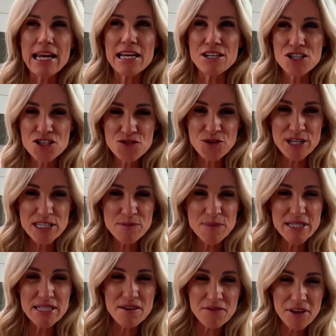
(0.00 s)
industry
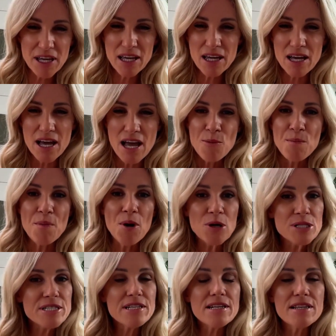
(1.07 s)
specific,
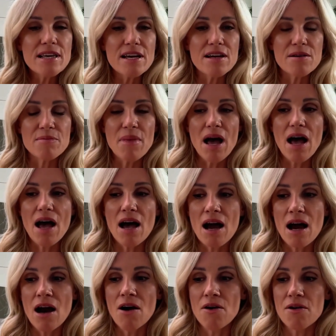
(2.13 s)
most of them
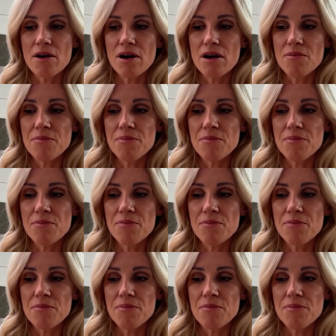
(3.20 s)
are